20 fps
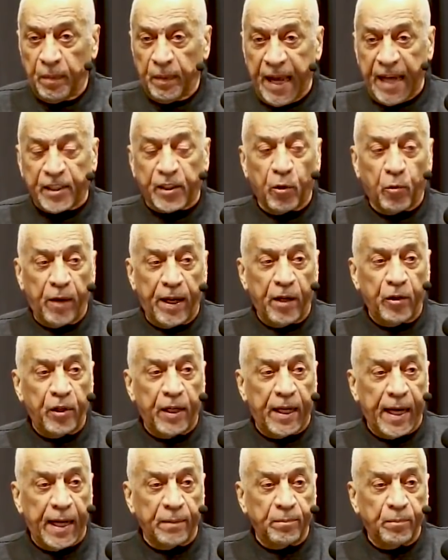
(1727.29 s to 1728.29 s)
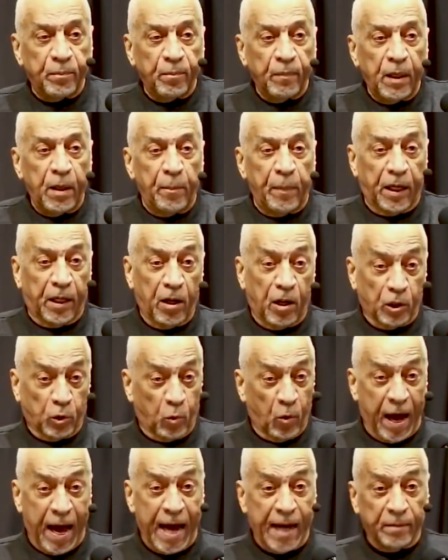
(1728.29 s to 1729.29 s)
That's the rail you got.
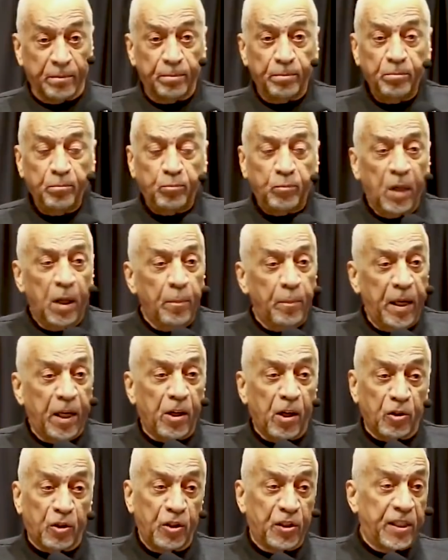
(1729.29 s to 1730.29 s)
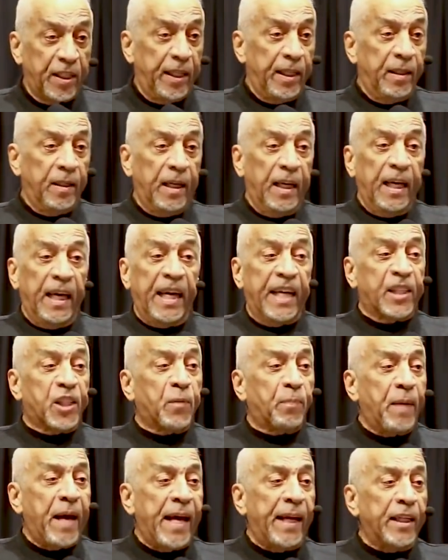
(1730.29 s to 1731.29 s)
Because why? Because you see,
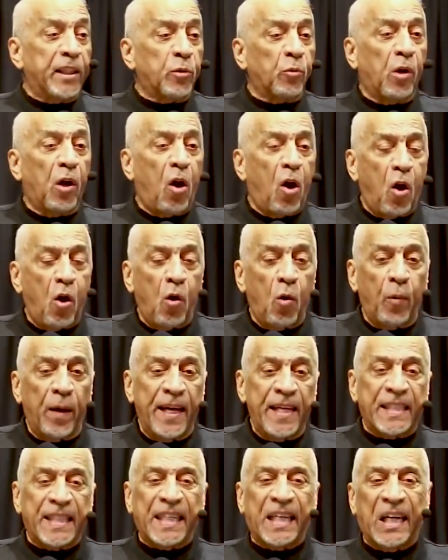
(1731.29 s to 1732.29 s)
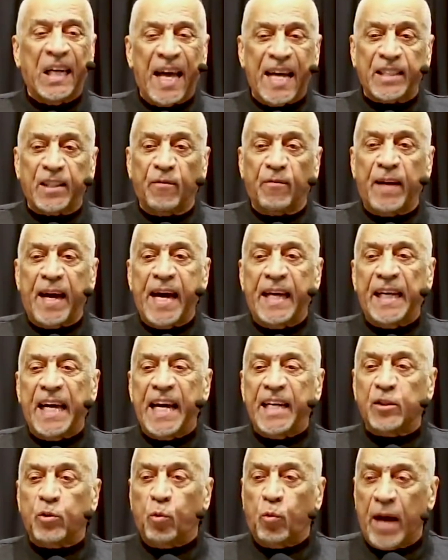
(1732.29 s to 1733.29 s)
Hispanics were always classified
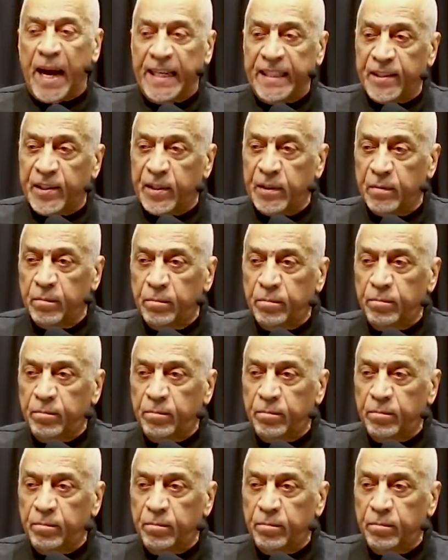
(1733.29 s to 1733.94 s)
as whites.